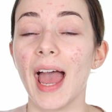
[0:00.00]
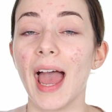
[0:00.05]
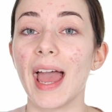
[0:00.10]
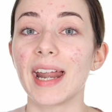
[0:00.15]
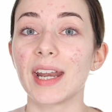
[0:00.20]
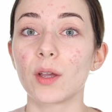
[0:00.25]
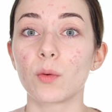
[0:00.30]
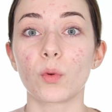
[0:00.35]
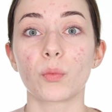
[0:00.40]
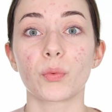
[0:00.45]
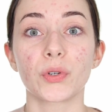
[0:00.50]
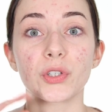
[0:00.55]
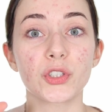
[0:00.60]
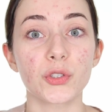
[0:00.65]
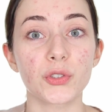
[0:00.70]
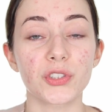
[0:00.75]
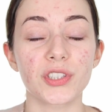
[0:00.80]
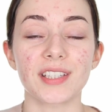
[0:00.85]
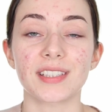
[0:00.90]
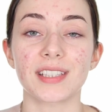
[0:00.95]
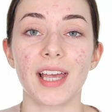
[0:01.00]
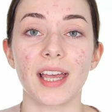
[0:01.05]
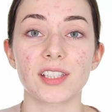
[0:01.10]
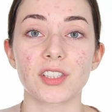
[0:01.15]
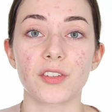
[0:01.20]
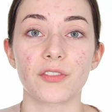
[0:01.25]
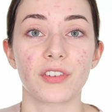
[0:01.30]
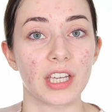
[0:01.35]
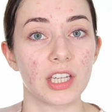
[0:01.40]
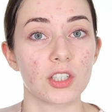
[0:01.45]
and it will reduce the
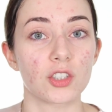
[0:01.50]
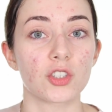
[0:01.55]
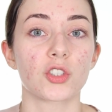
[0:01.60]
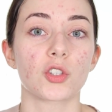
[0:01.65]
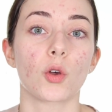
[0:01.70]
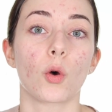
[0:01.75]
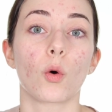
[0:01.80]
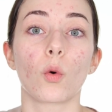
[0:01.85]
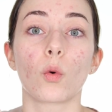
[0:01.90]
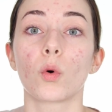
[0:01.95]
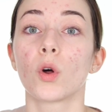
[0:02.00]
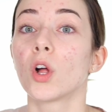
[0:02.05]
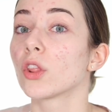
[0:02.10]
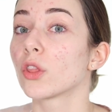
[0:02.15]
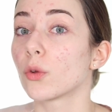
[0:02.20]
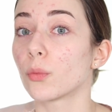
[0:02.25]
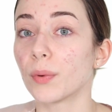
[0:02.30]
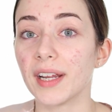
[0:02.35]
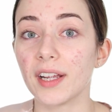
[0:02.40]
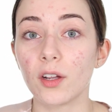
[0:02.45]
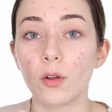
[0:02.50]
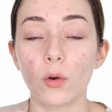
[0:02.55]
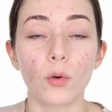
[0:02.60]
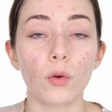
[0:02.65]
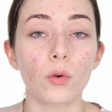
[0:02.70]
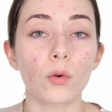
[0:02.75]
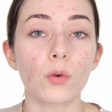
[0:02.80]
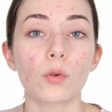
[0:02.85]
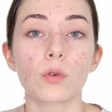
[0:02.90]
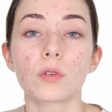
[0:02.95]
signs of age. So the
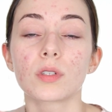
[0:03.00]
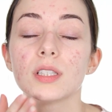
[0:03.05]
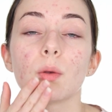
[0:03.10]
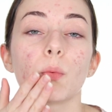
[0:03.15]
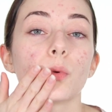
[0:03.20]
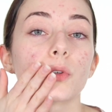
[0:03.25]
wrinkles,